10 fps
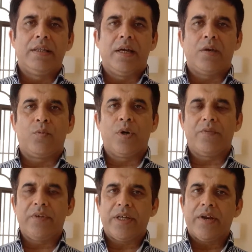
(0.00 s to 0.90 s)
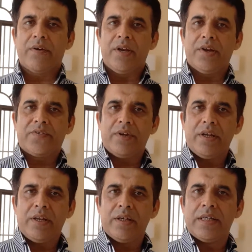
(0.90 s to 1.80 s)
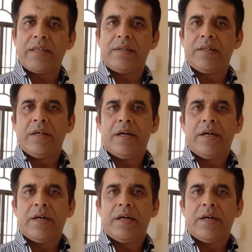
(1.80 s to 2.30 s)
that what we can literally learn